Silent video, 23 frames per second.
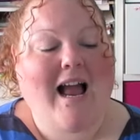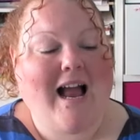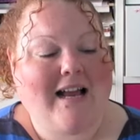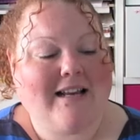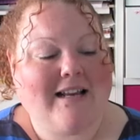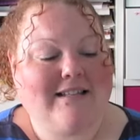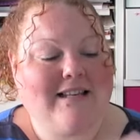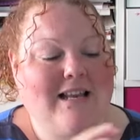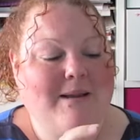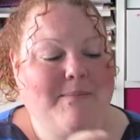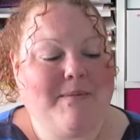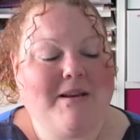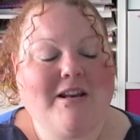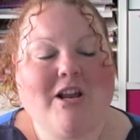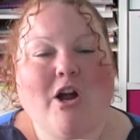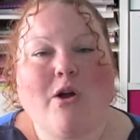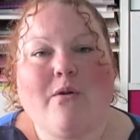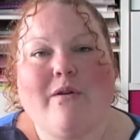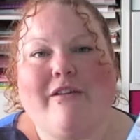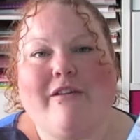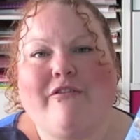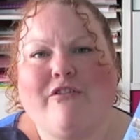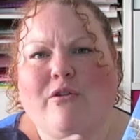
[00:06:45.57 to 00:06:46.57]
and let me know
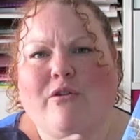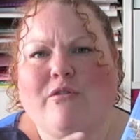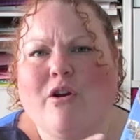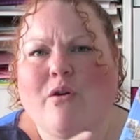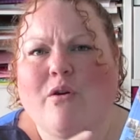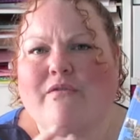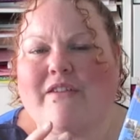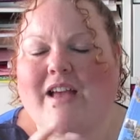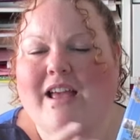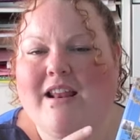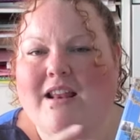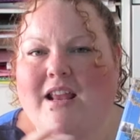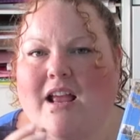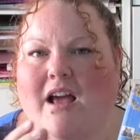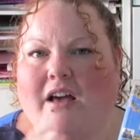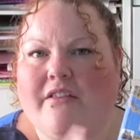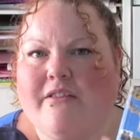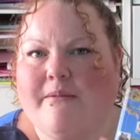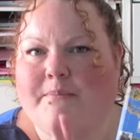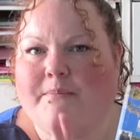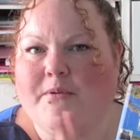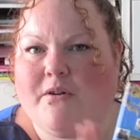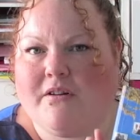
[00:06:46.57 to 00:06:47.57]
if you know of any
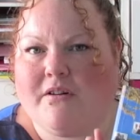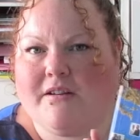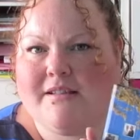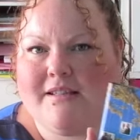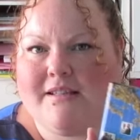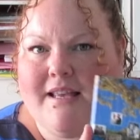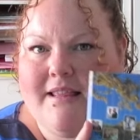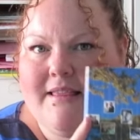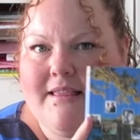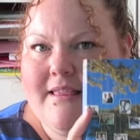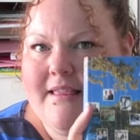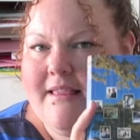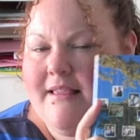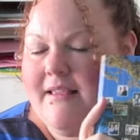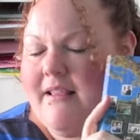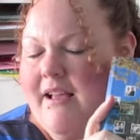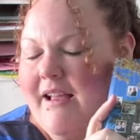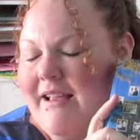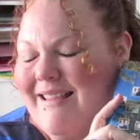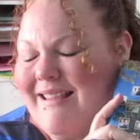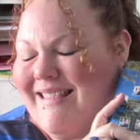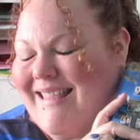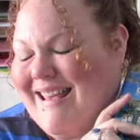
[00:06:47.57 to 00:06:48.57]
other books in
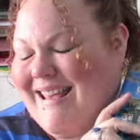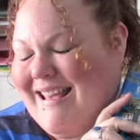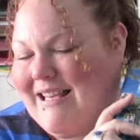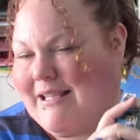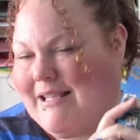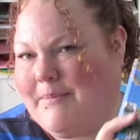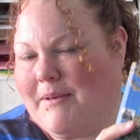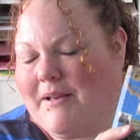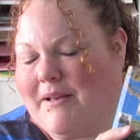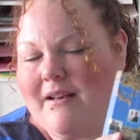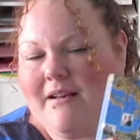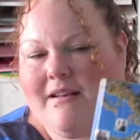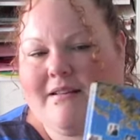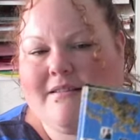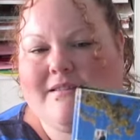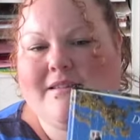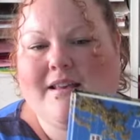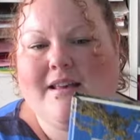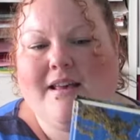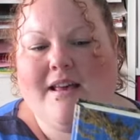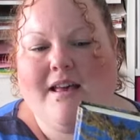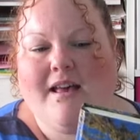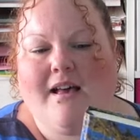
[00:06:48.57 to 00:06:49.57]
like these, because
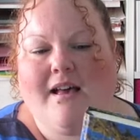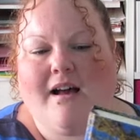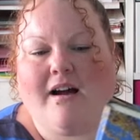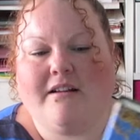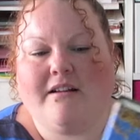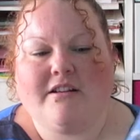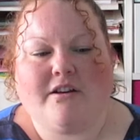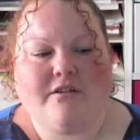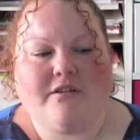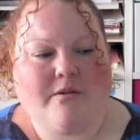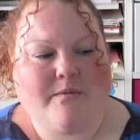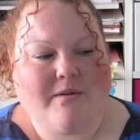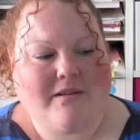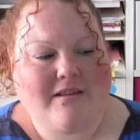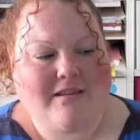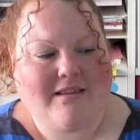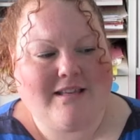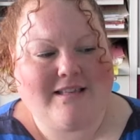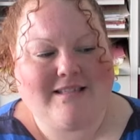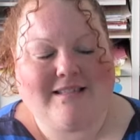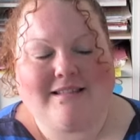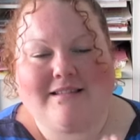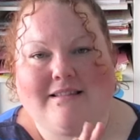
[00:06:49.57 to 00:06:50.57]
I don't know whether
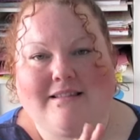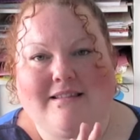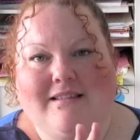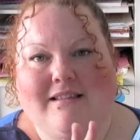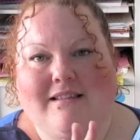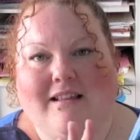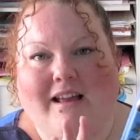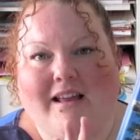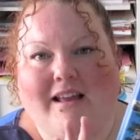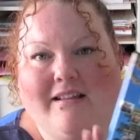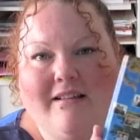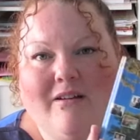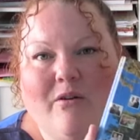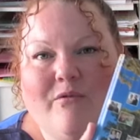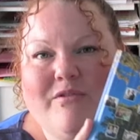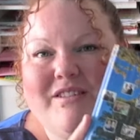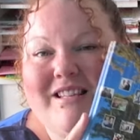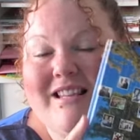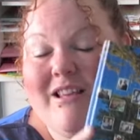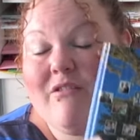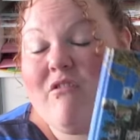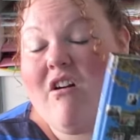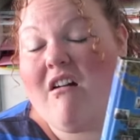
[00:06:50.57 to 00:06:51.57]
this, like,
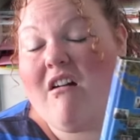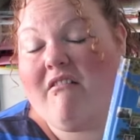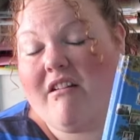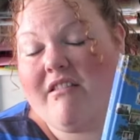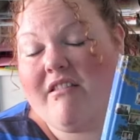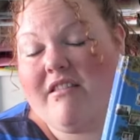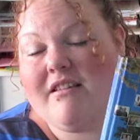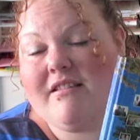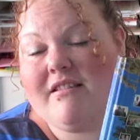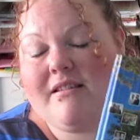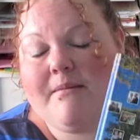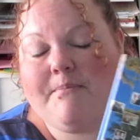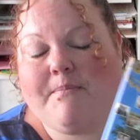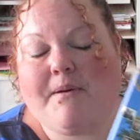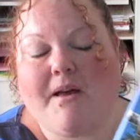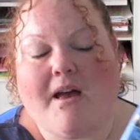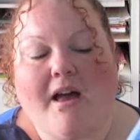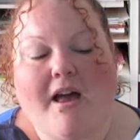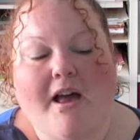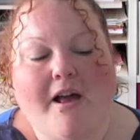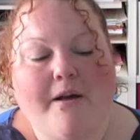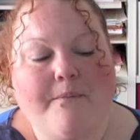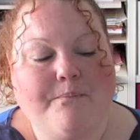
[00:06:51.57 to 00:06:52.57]
obviously there are others,
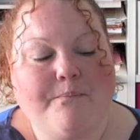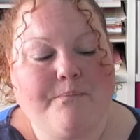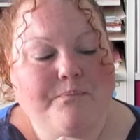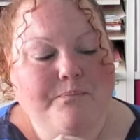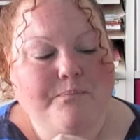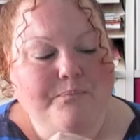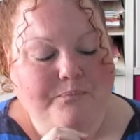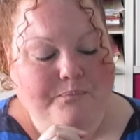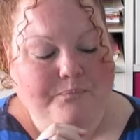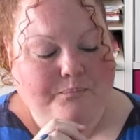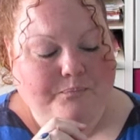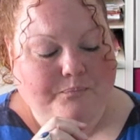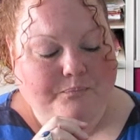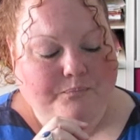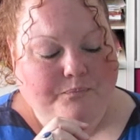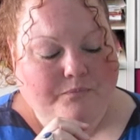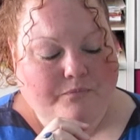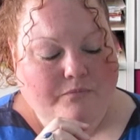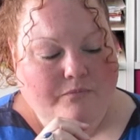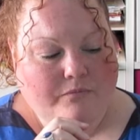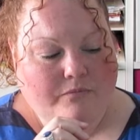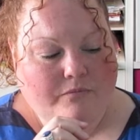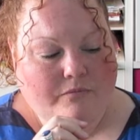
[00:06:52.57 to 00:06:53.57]
but
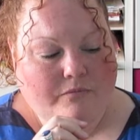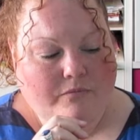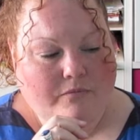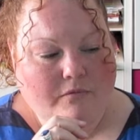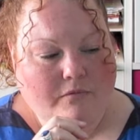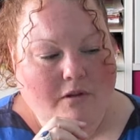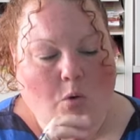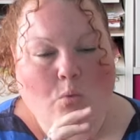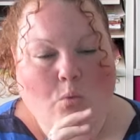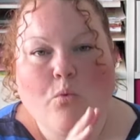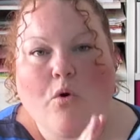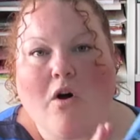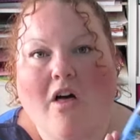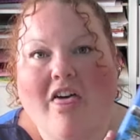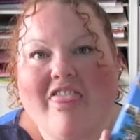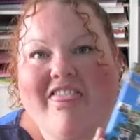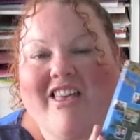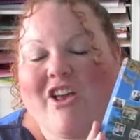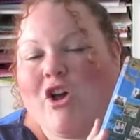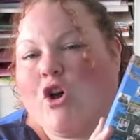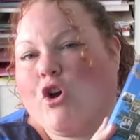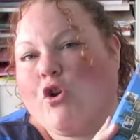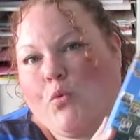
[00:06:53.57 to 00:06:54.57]
what are
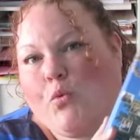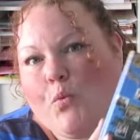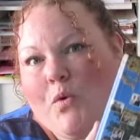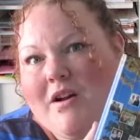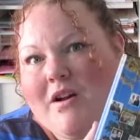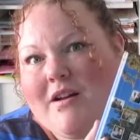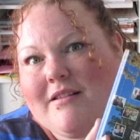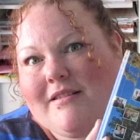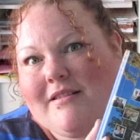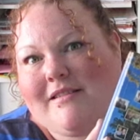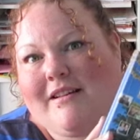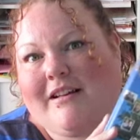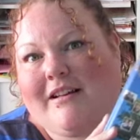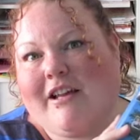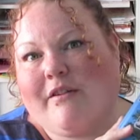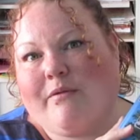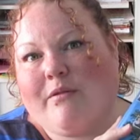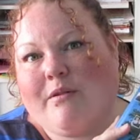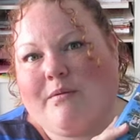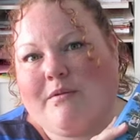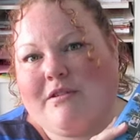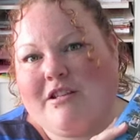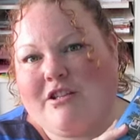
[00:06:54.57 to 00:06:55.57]
the good ones? Like, if
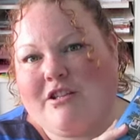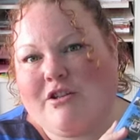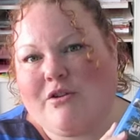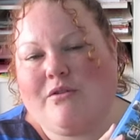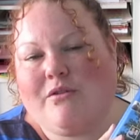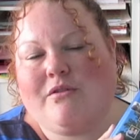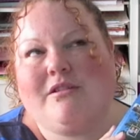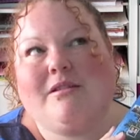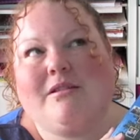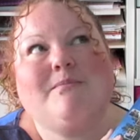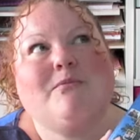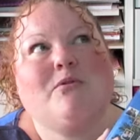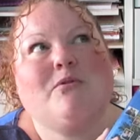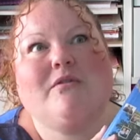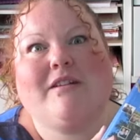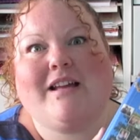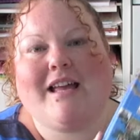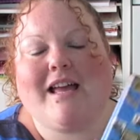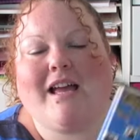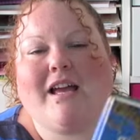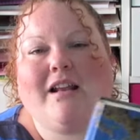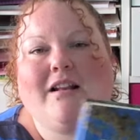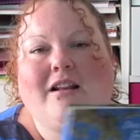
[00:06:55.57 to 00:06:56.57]
we were to do some more
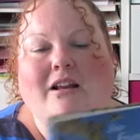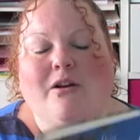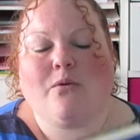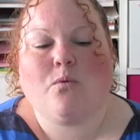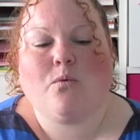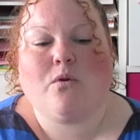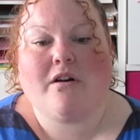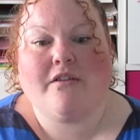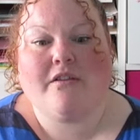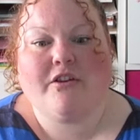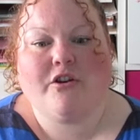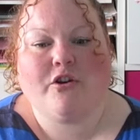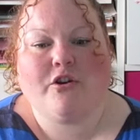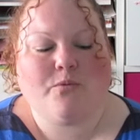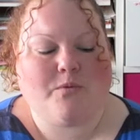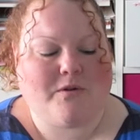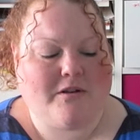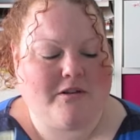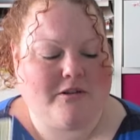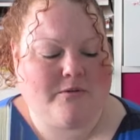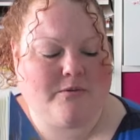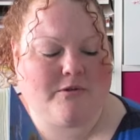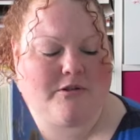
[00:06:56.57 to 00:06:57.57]
again, like, what are the good
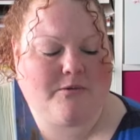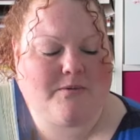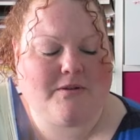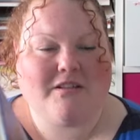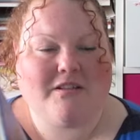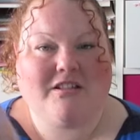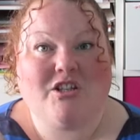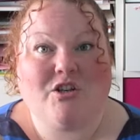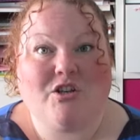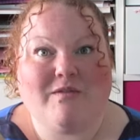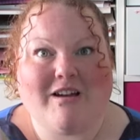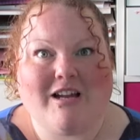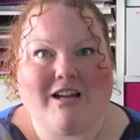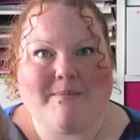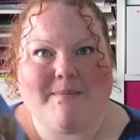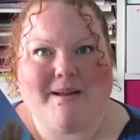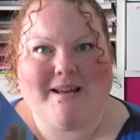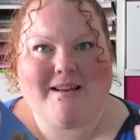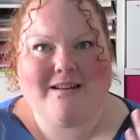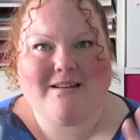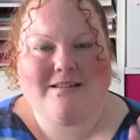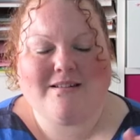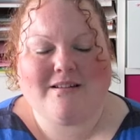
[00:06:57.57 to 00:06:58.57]
ones? Which ones do you
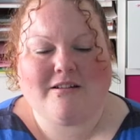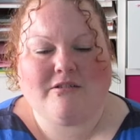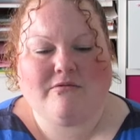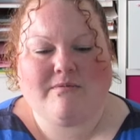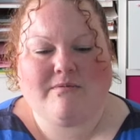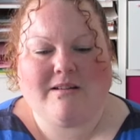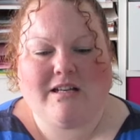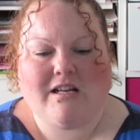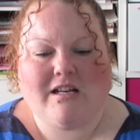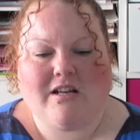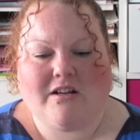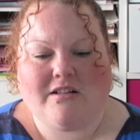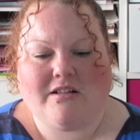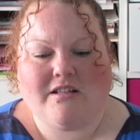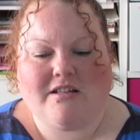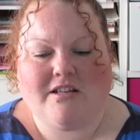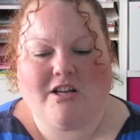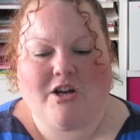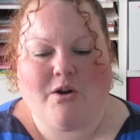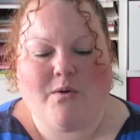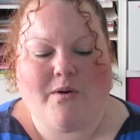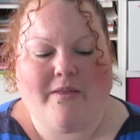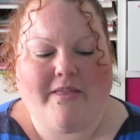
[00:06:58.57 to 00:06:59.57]
recommend? I'd really like to
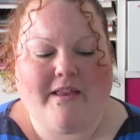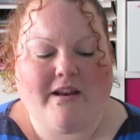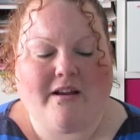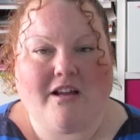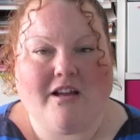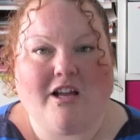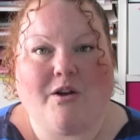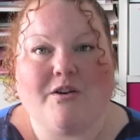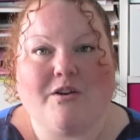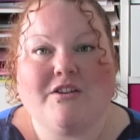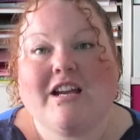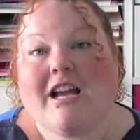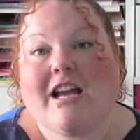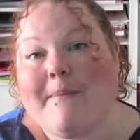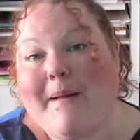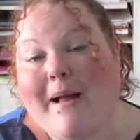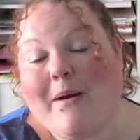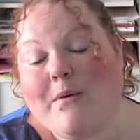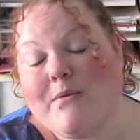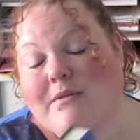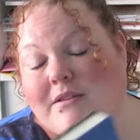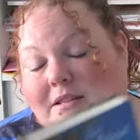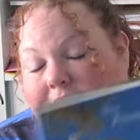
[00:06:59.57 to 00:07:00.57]
know, and then I can go and check
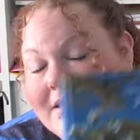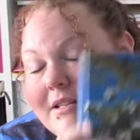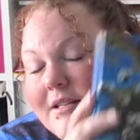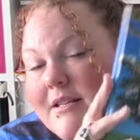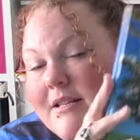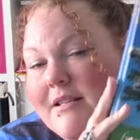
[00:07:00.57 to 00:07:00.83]
them out.